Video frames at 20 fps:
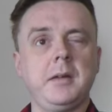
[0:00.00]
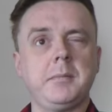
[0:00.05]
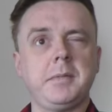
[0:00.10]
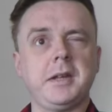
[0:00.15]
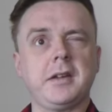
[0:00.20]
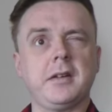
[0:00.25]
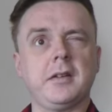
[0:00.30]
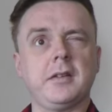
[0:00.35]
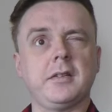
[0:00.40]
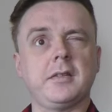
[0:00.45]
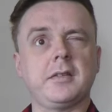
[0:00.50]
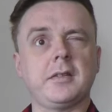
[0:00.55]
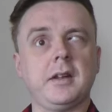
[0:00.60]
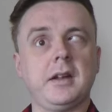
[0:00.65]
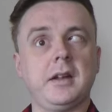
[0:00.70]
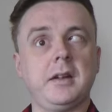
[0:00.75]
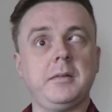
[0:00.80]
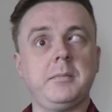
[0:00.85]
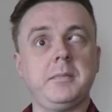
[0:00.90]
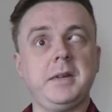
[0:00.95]
because
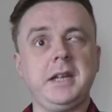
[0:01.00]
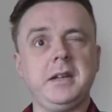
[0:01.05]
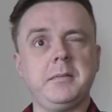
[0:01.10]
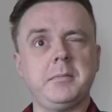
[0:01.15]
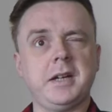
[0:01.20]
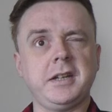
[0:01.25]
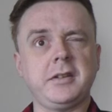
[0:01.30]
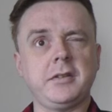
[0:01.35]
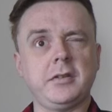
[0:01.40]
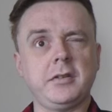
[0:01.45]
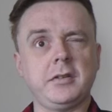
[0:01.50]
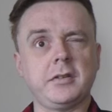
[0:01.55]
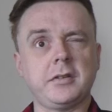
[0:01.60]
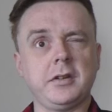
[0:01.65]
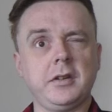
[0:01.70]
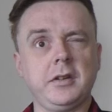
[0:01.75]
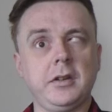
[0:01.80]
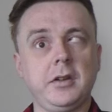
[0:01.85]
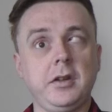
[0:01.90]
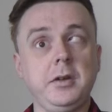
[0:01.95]
me and my
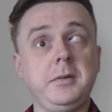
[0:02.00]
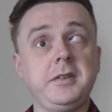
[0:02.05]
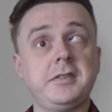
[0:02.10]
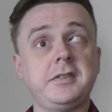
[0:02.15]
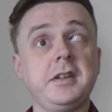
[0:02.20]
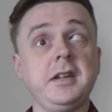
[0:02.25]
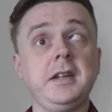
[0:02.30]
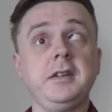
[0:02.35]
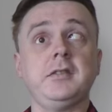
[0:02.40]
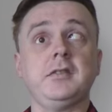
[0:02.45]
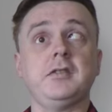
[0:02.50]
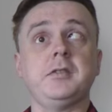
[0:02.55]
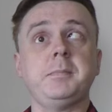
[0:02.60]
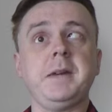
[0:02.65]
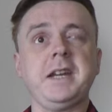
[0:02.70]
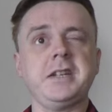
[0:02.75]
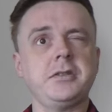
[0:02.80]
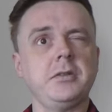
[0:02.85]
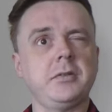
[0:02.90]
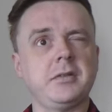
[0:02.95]
daughter, who is today's
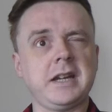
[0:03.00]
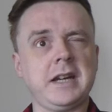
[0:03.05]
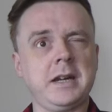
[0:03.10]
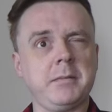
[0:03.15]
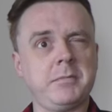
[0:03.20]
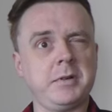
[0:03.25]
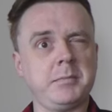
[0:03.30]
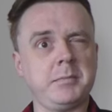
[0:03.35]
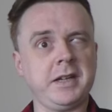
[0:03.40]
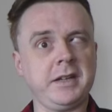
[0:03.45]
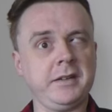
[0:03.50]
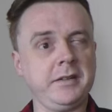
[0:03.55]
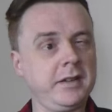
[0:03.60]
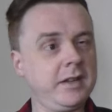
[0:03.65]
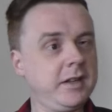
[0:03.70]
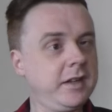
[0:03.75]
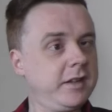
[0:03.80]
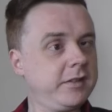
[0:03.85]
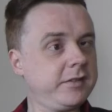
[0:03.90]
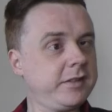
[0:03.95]
special cameraman,
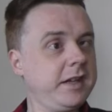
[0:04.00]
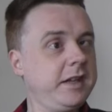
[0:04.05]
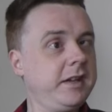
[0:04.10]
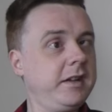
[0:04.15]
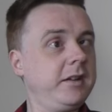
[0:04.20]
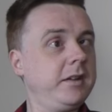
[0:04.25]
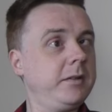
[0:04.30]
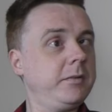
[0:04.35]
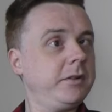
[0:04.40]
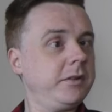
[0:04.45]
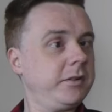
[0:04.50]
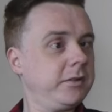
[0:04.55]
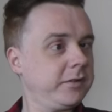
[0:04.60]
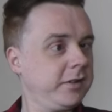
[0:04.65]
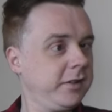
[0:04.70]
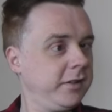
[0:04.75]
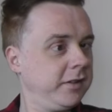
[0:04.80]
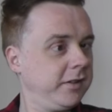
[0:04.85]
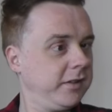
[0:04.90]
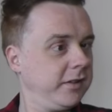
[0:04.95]
say hello,
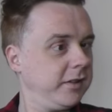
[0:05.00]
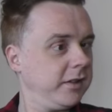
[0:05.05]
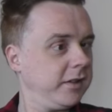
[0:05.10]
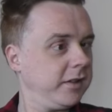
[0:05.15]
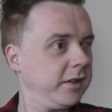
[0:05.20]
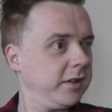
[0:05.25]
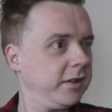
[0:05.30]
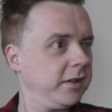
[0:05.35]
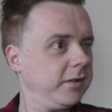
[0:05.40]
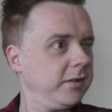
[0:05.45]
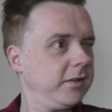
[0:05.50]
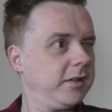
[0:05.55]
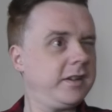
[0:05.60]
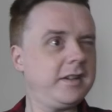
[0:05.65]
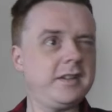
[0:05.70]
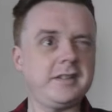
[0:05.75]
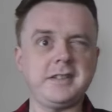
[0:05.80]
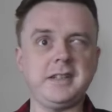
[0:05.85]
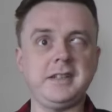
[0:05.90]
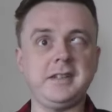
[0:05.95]
daughter. Hello.
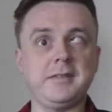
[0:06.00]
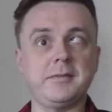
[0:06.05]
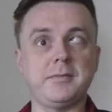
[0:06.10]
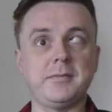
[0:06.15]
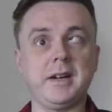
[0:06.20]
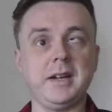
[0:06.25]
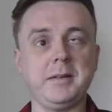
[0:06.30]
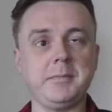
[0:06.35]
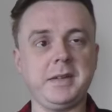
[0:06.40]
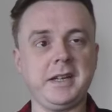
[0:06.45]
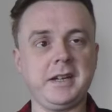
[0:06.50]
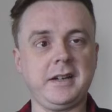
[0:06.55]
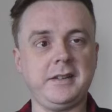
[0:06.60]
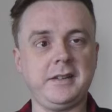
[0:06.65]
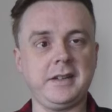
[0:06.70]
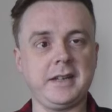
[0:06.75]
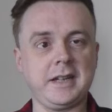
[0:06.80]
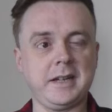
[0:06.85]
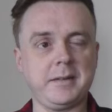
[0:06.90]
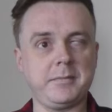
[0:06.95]
She's right
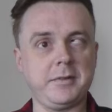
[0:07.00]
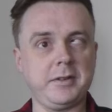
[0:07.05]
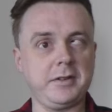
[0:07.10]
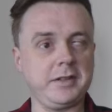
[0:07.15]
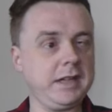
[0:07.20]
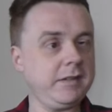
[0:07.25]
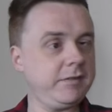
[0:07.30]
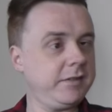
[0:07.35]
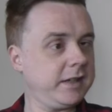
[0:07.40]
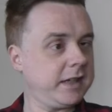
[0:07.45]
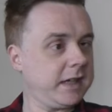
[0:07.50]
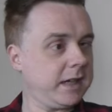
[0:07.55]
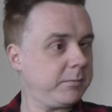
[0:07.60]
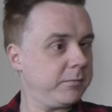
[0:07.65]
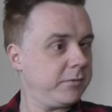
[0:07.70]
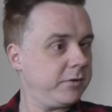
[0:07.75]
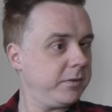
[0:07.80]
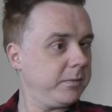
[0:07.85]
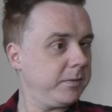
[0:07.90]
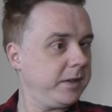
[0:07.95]
behind the camera. Give the
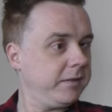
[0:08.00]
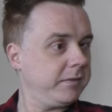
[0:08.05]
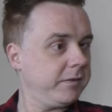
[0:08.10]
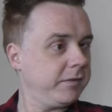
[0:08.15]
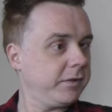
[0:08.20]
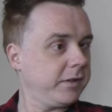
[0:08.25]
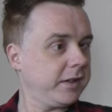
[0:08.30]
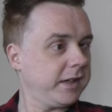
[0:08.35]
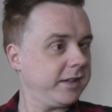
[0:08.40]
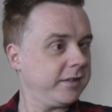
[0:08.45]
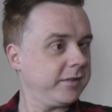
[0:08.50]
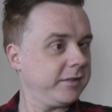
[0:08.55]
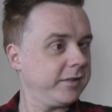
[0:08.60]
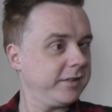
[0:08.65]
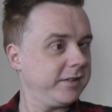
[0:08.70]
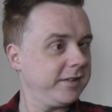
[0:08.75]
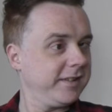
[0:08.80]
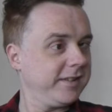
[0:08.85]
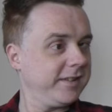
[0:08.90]
camera a wave of your hand.